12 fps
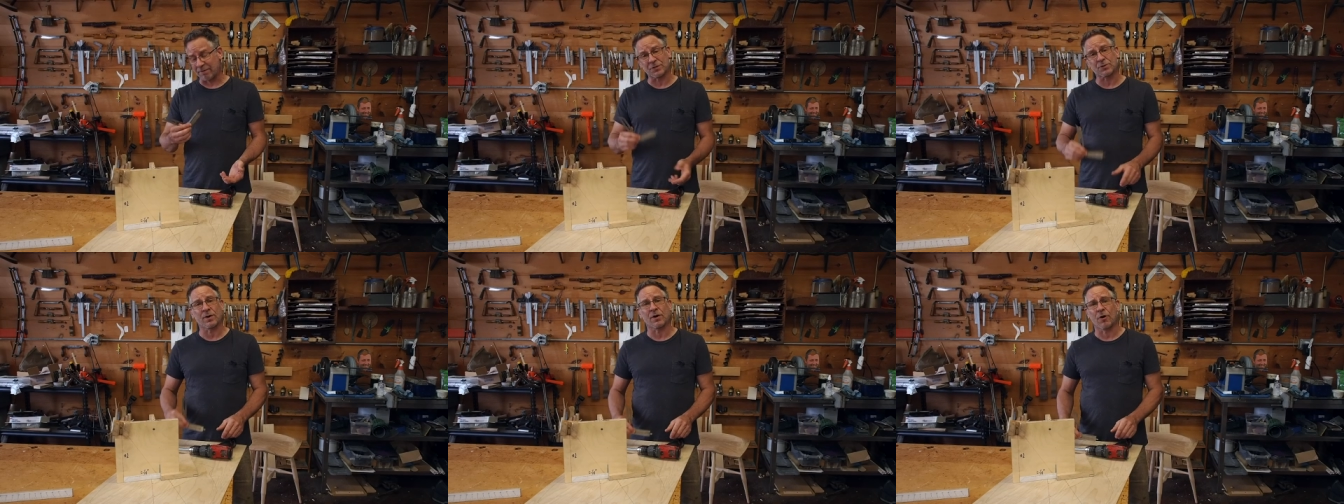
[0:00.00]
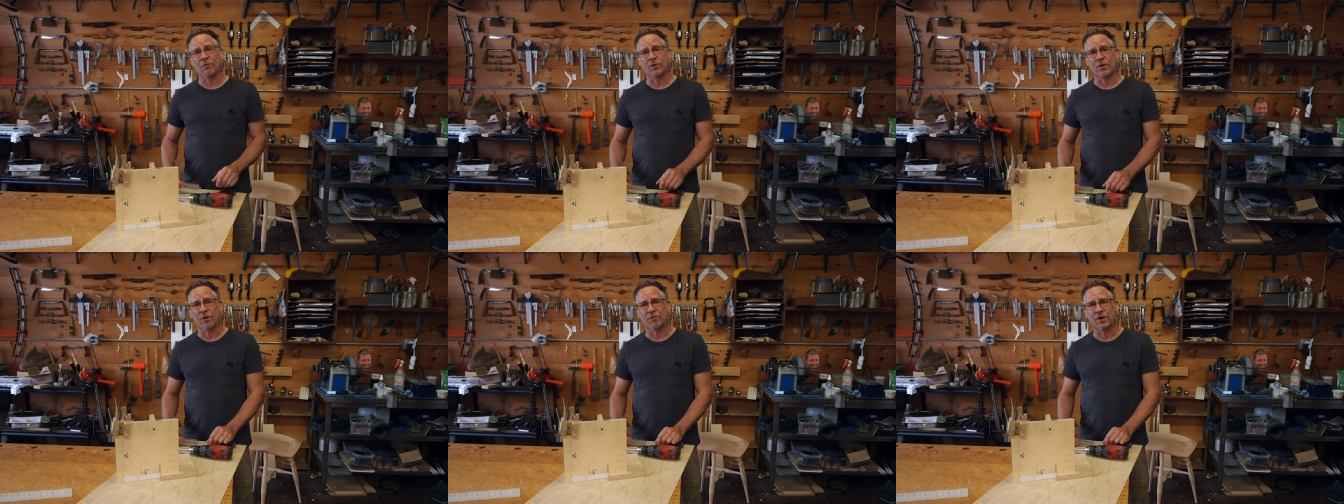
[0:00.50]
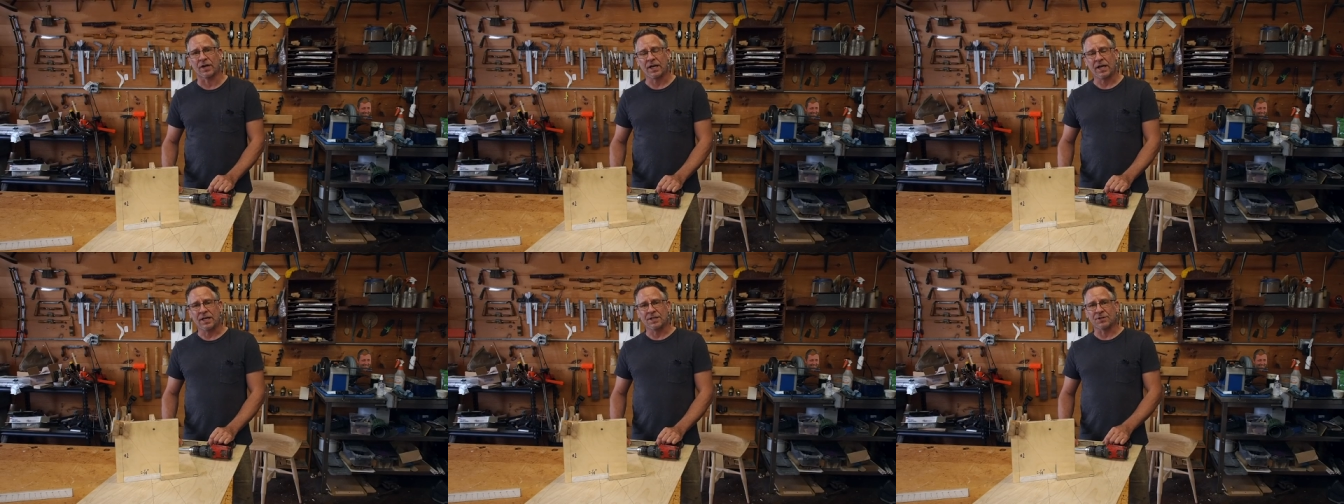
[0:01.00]
square over and over.
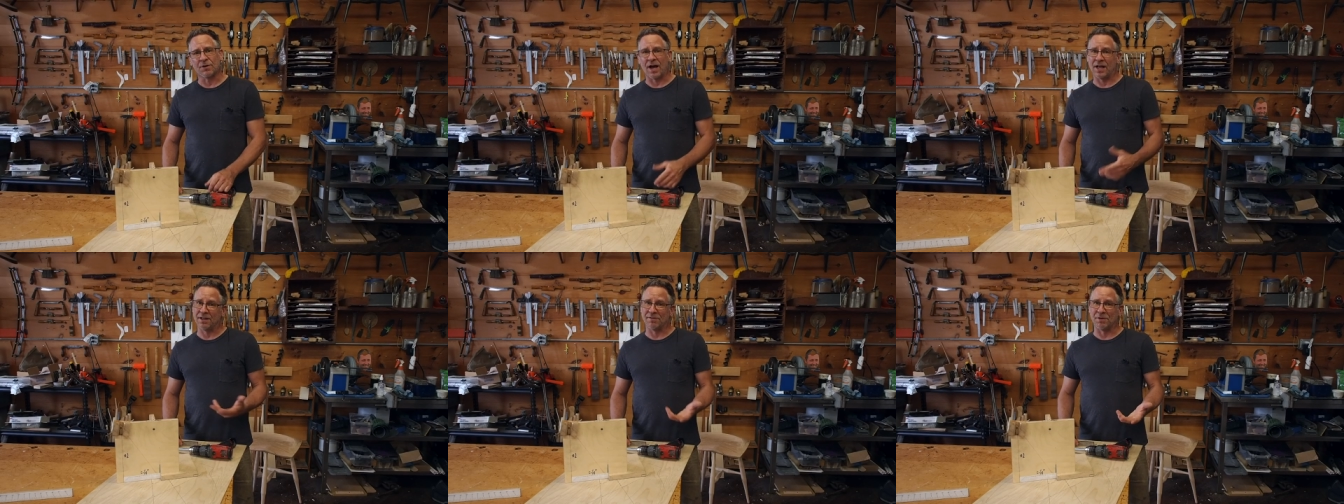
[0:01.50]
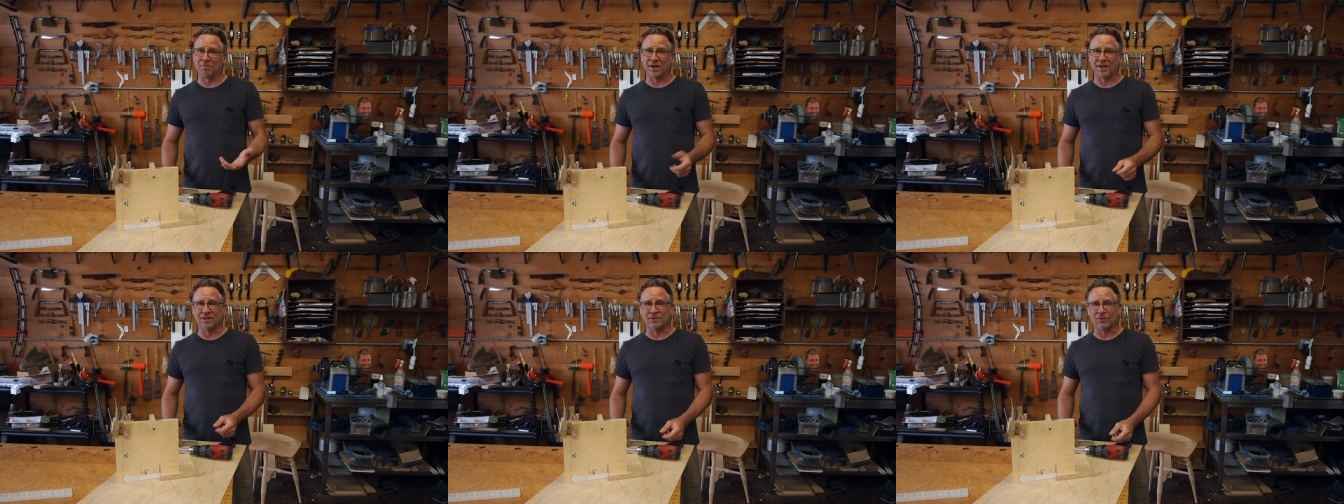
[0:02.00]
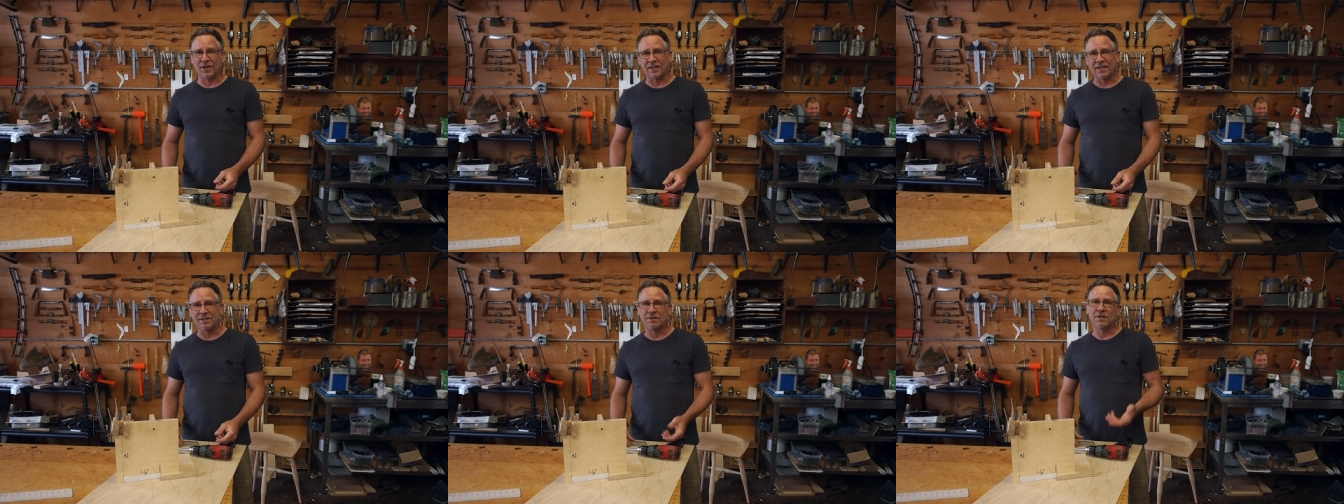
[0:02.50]
So I love it because
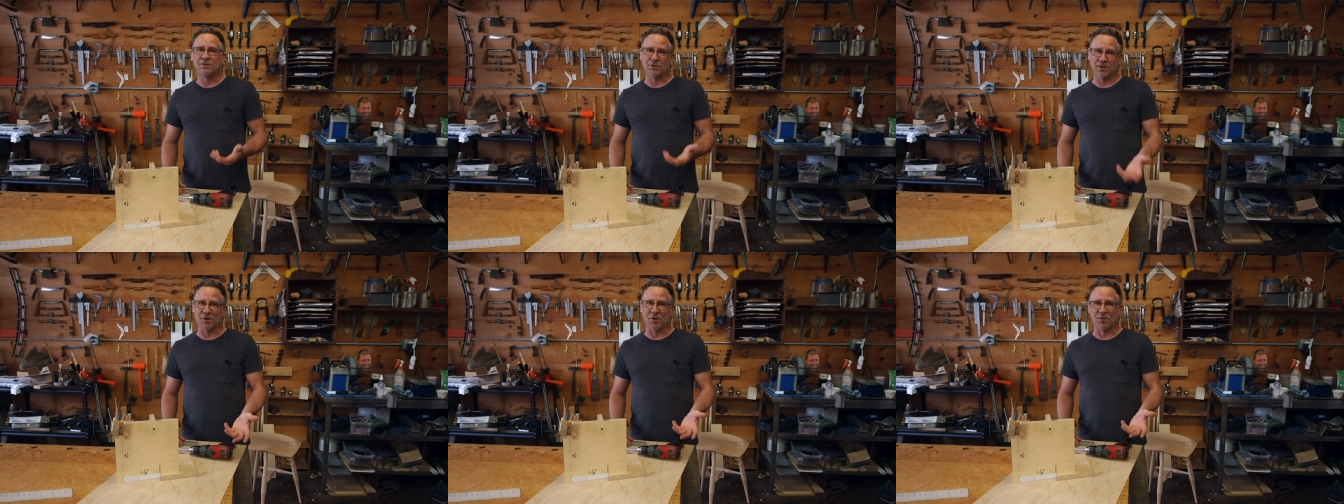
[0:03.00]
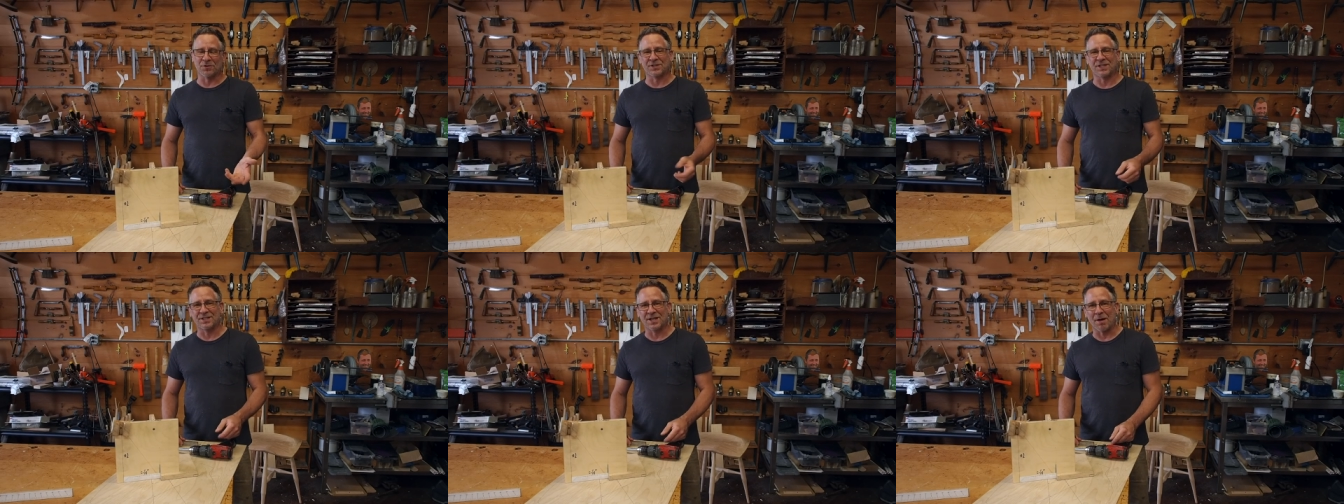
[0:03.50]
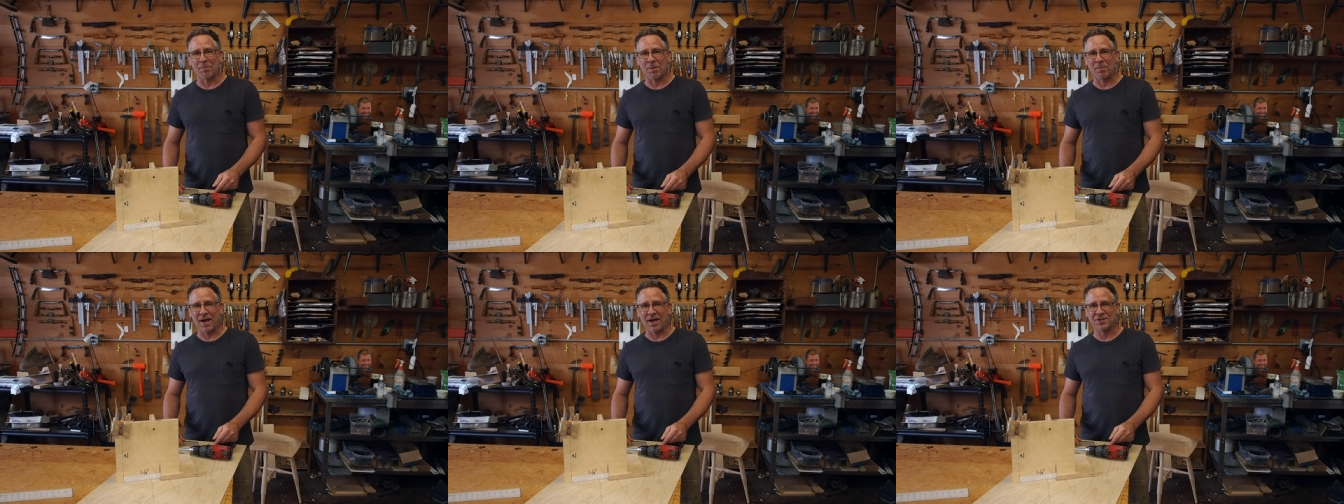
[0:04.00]
frankly, drilling holes is not my
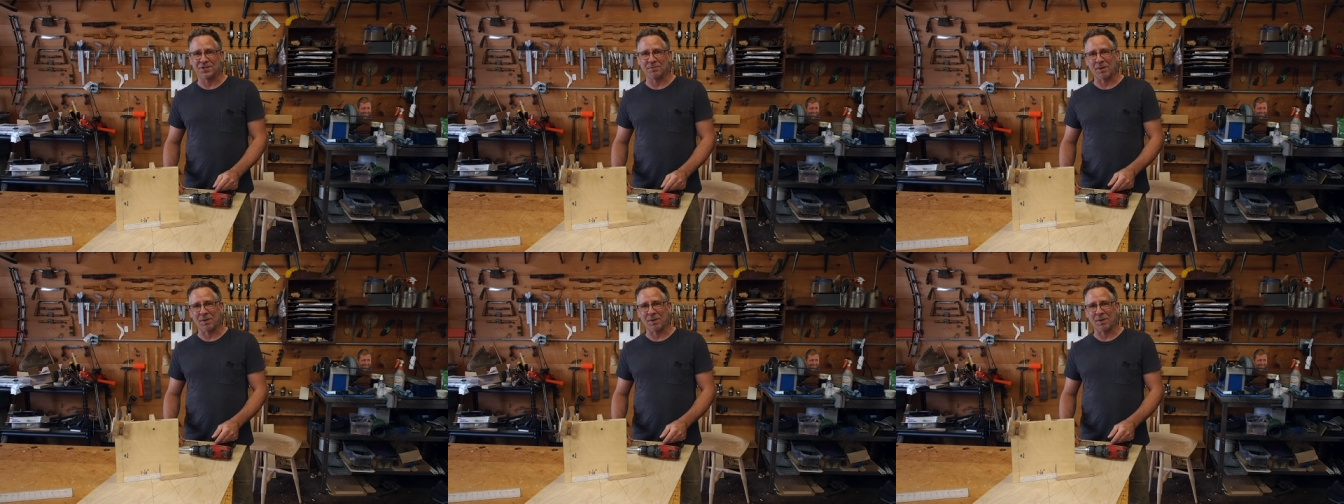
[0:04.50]
passion.